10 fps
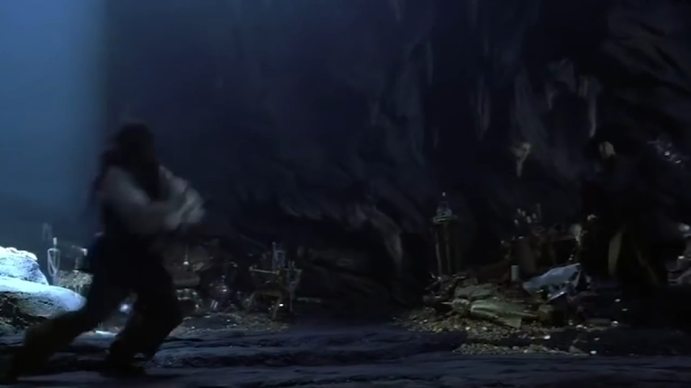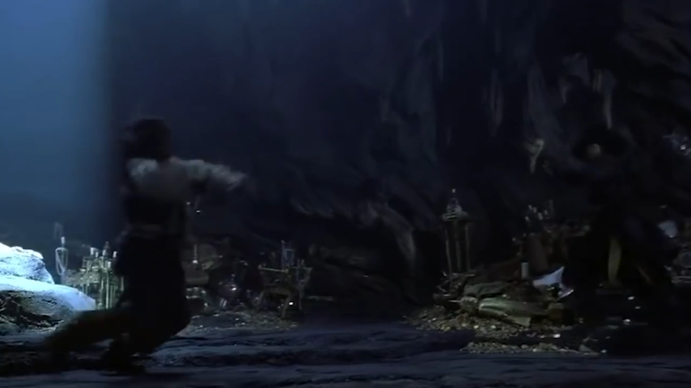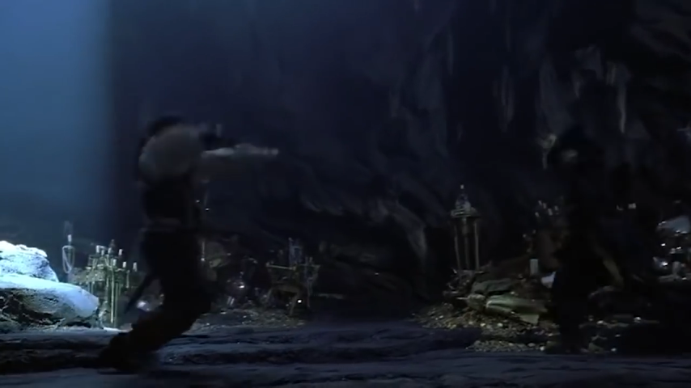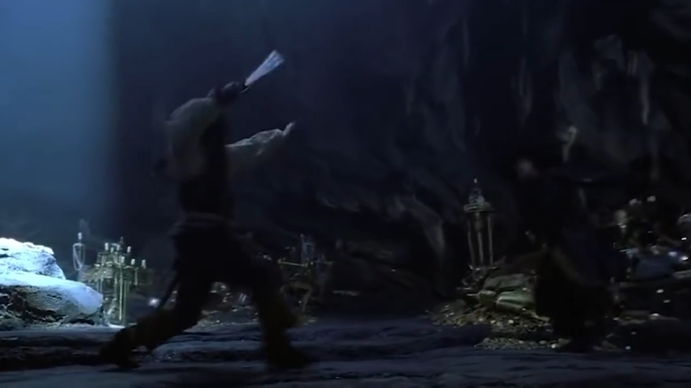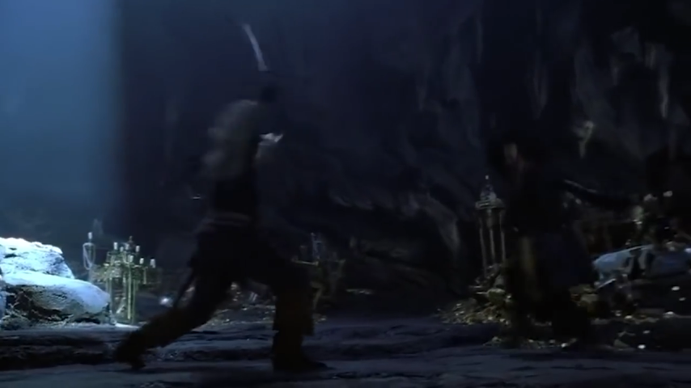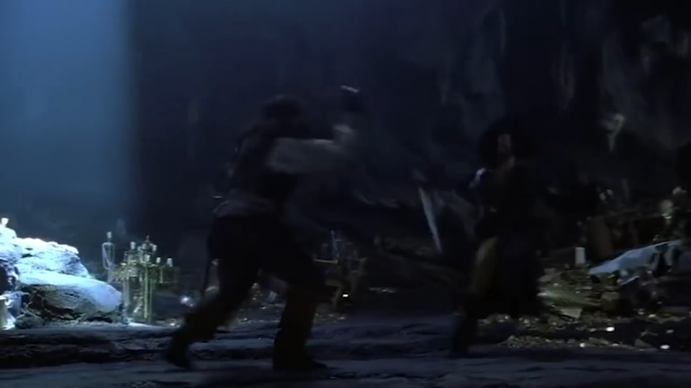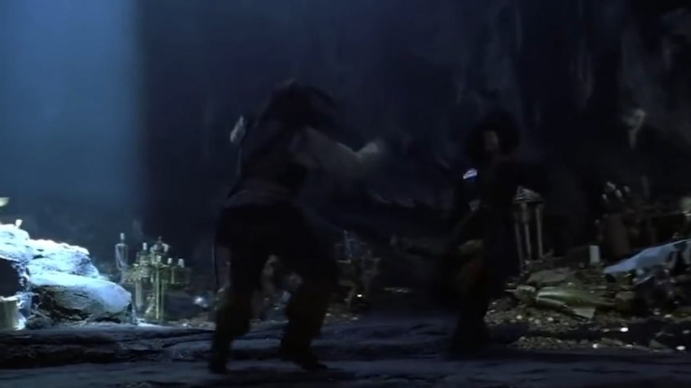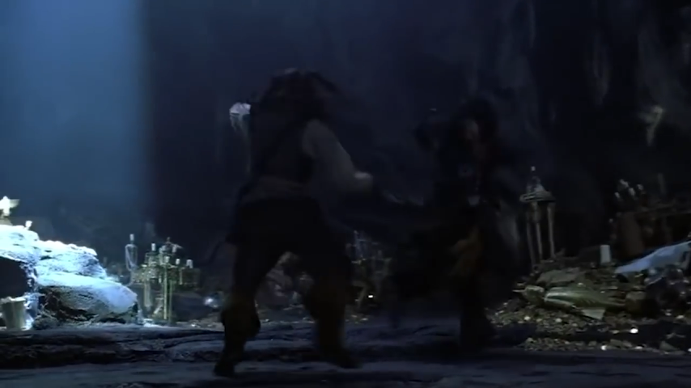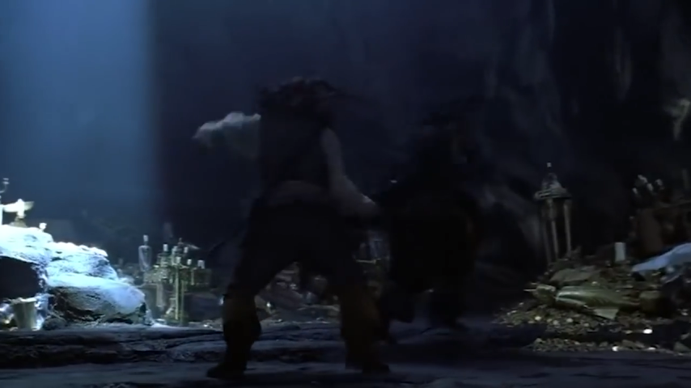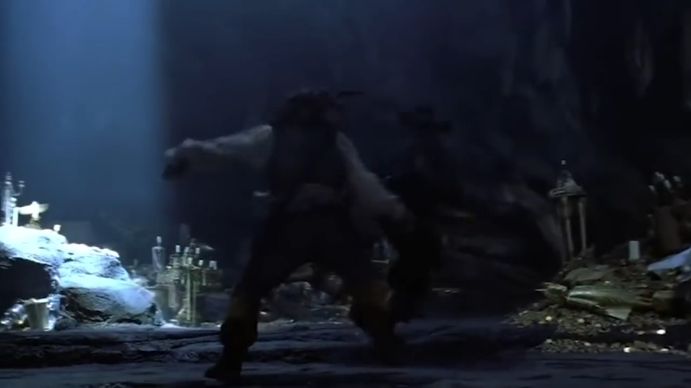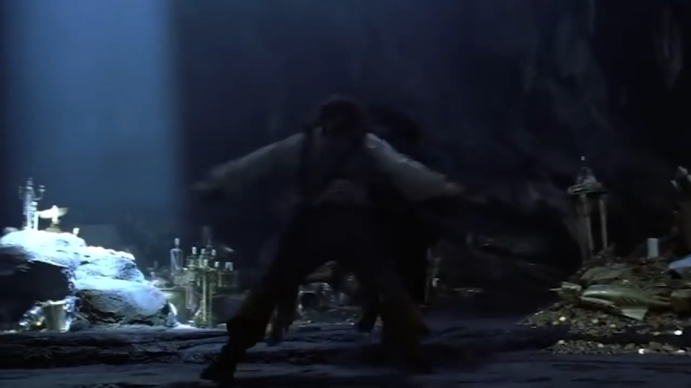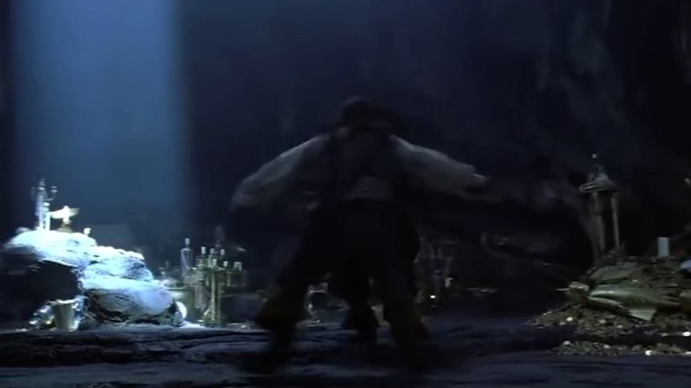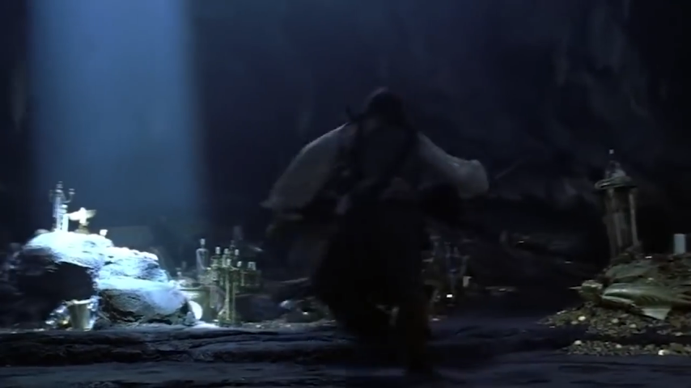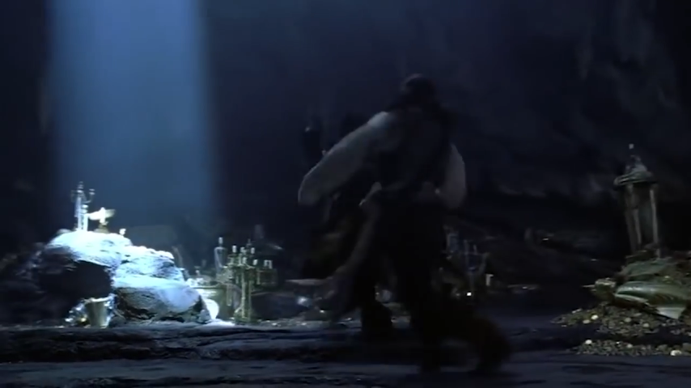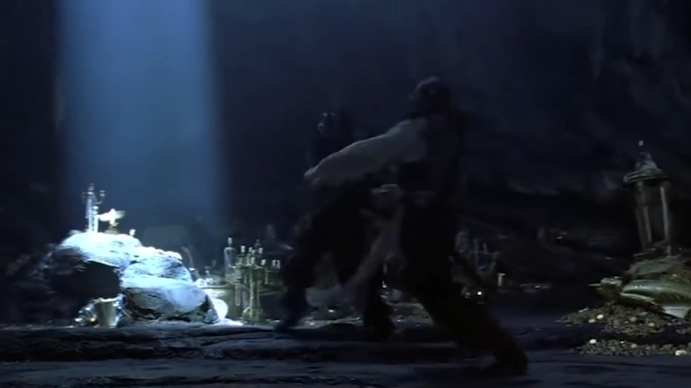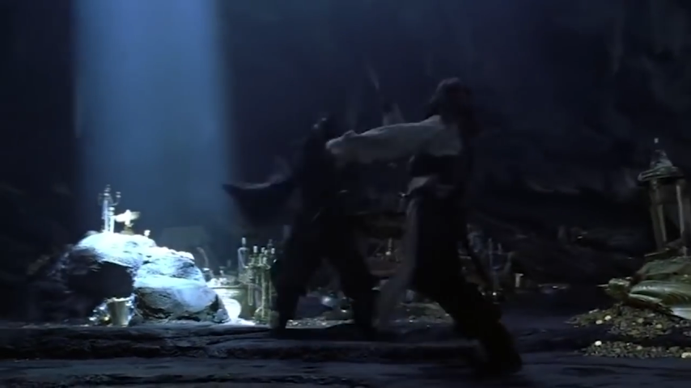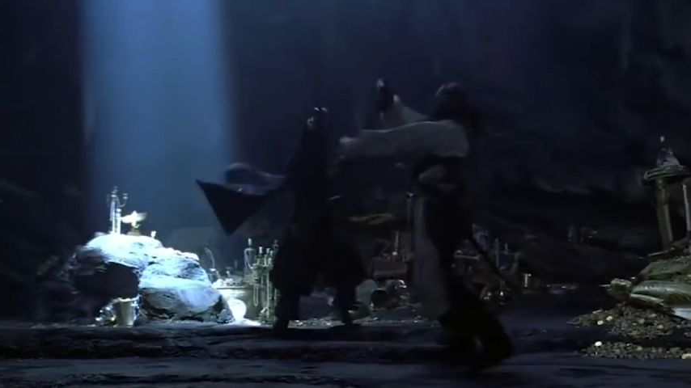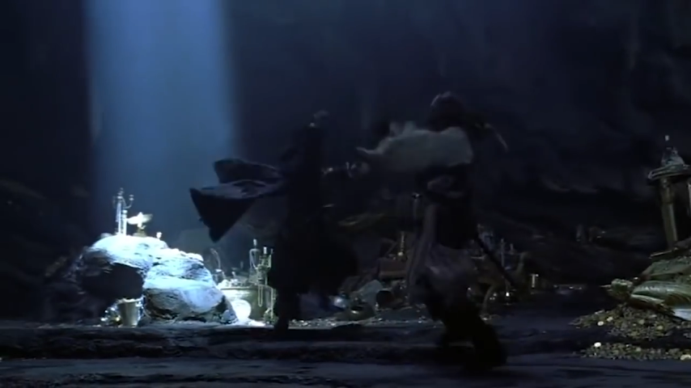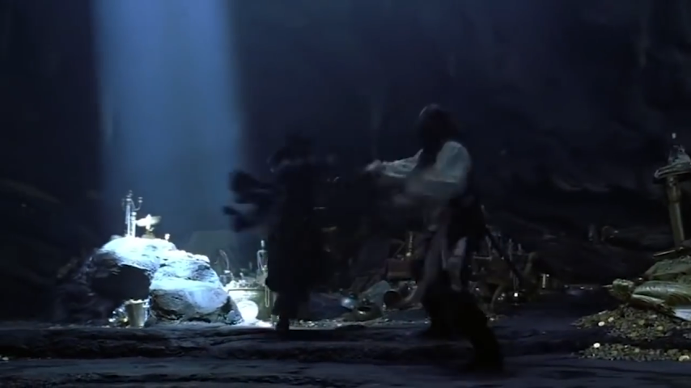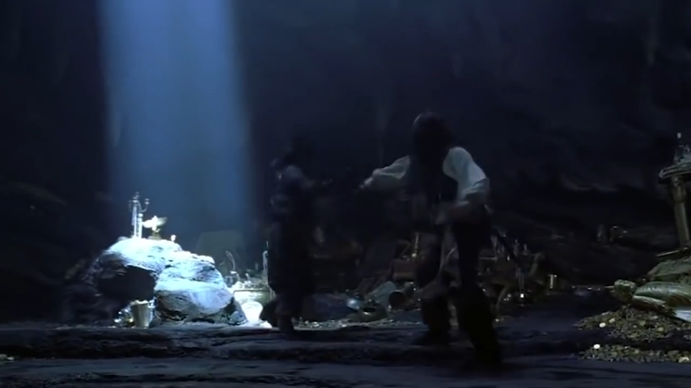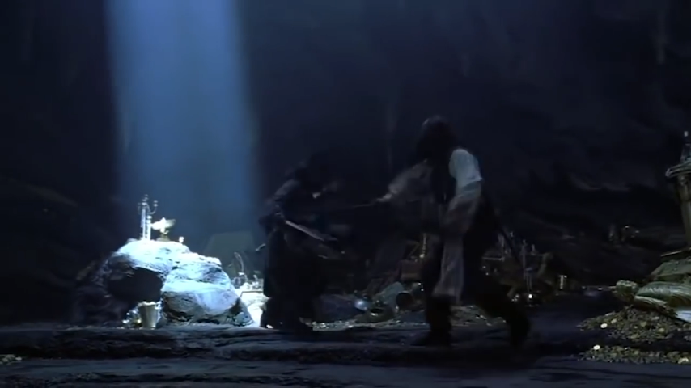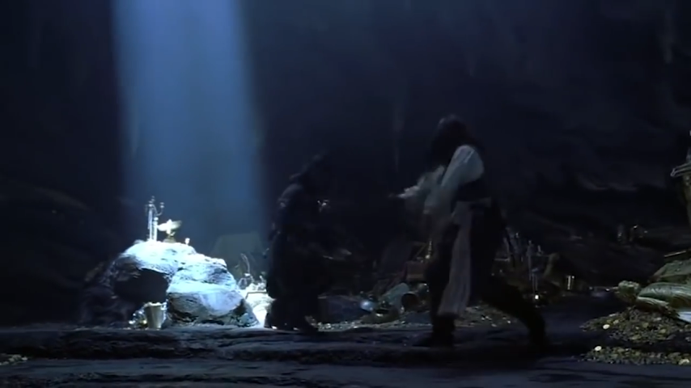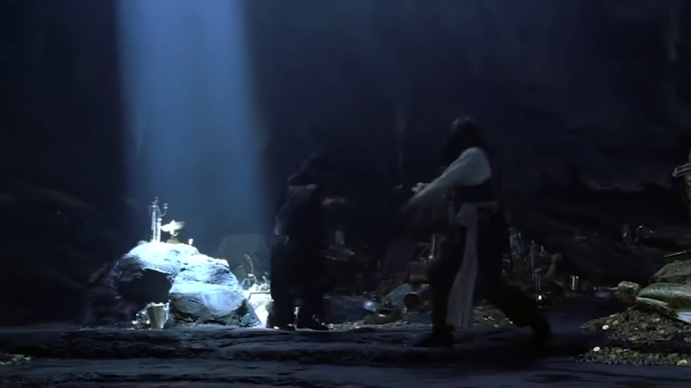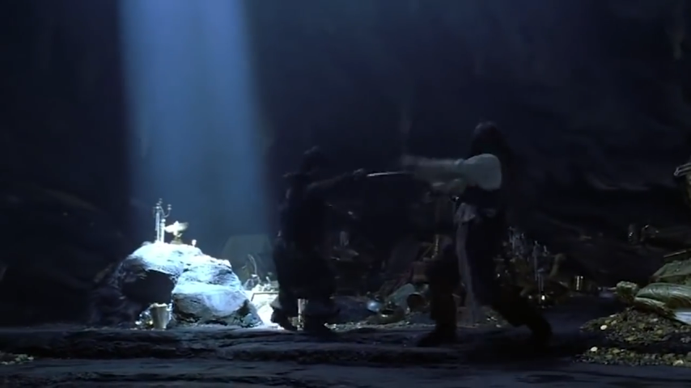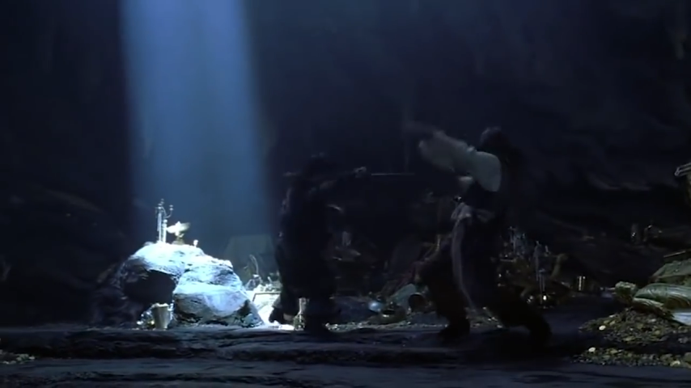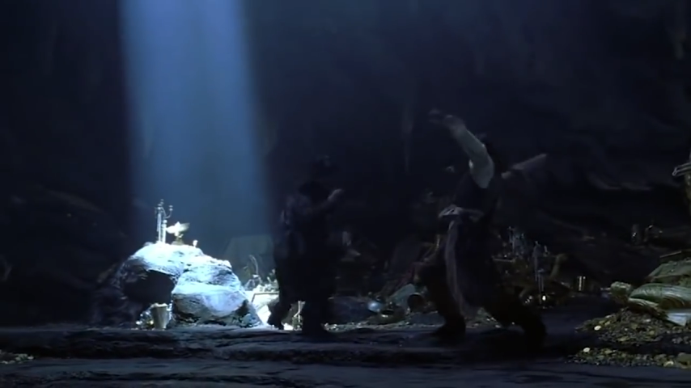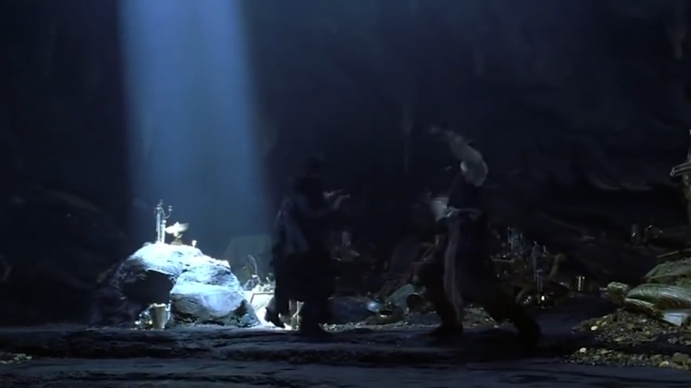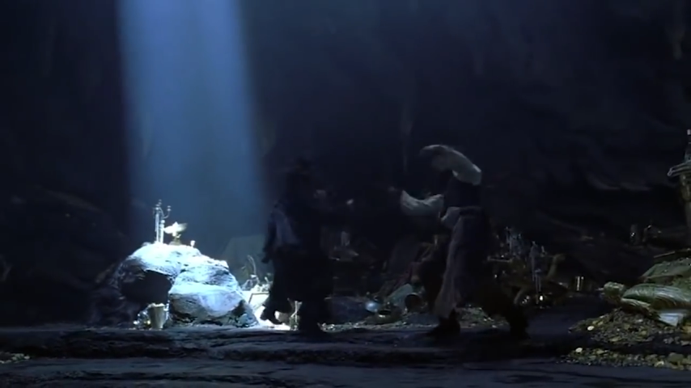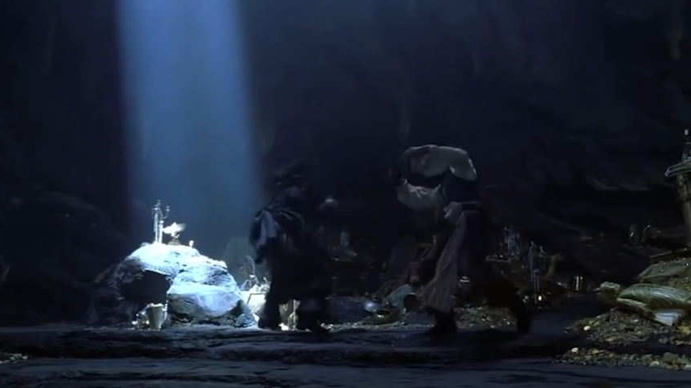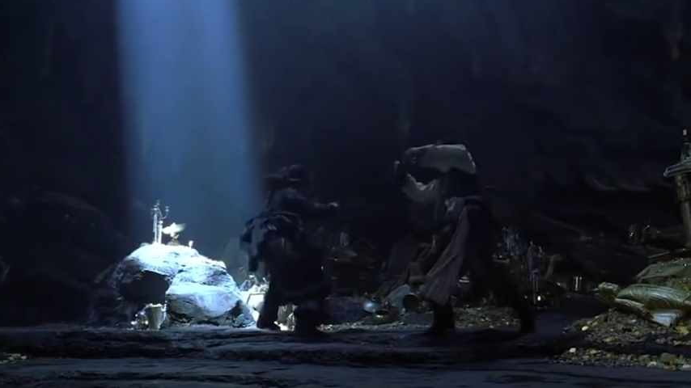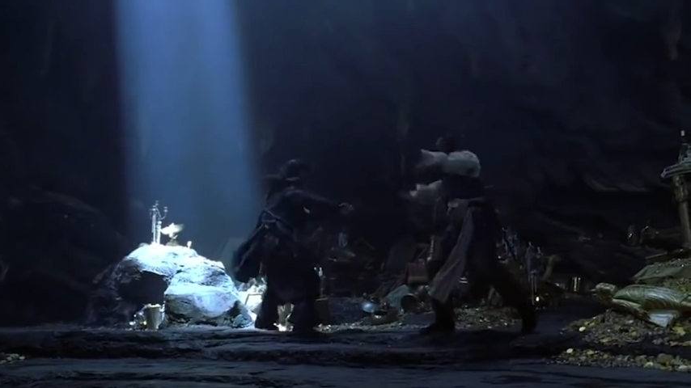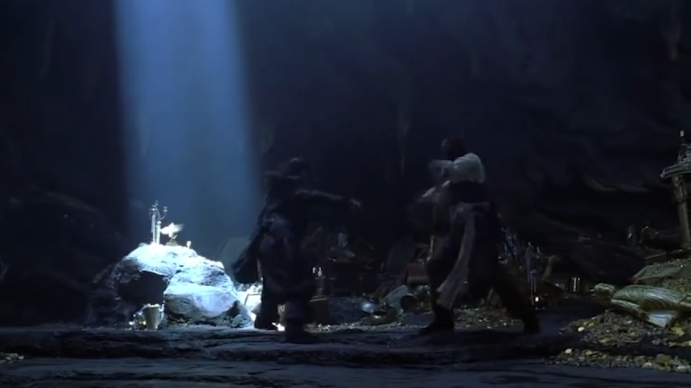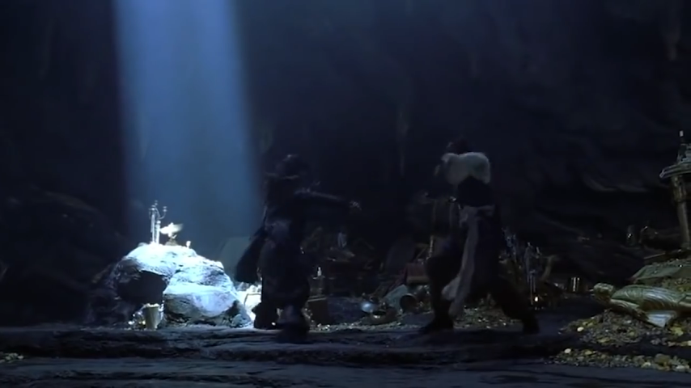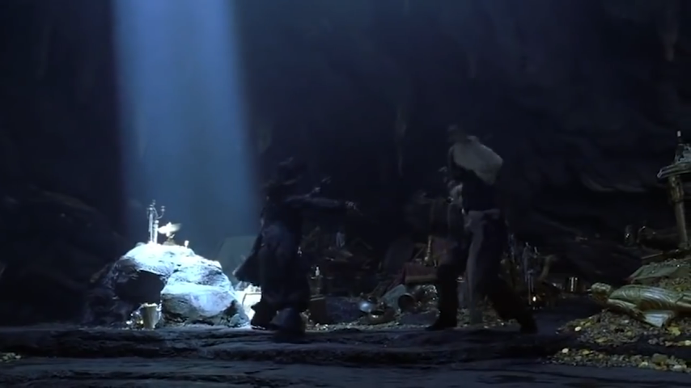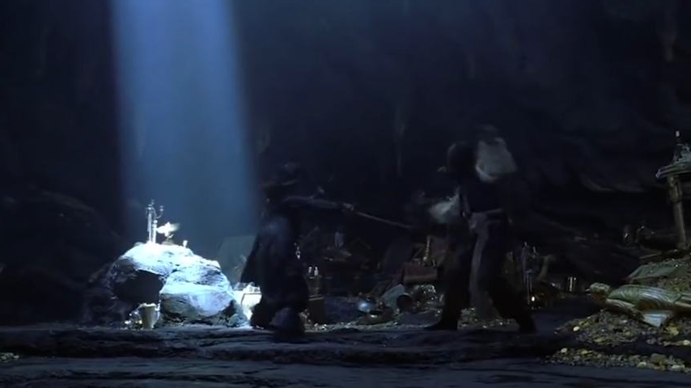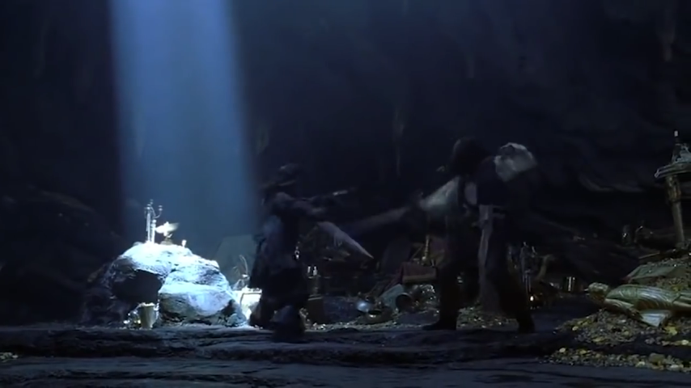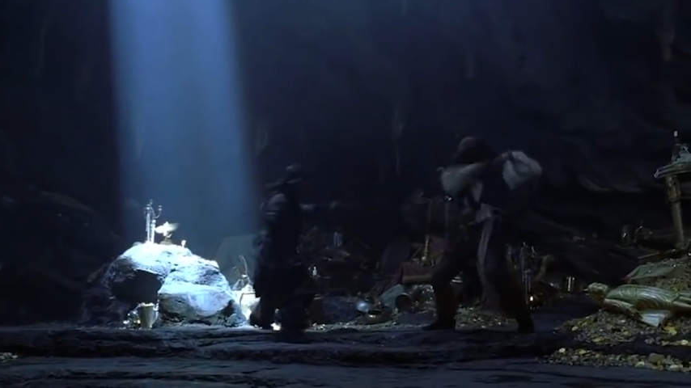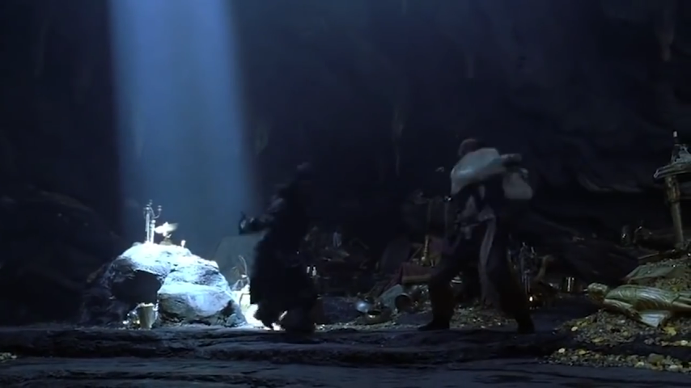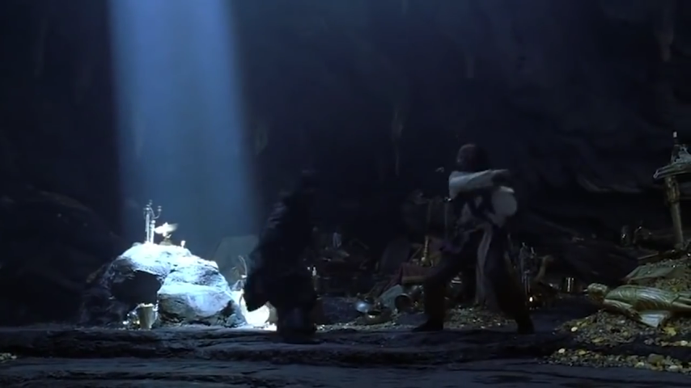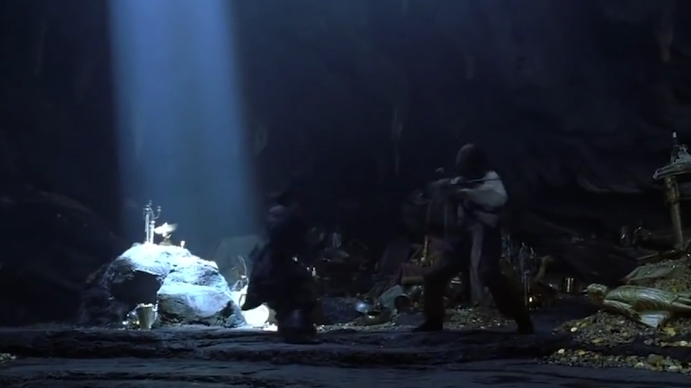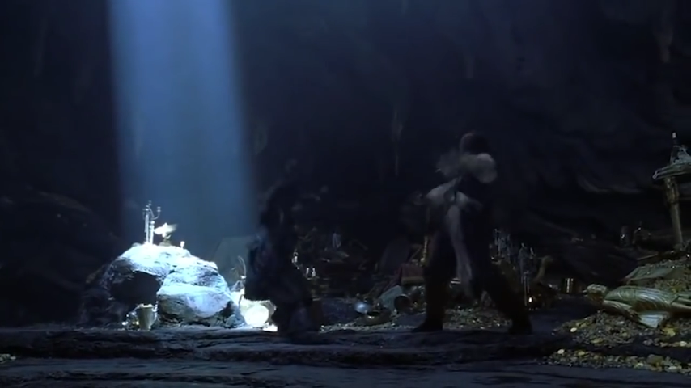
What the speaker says: (no speaker visible)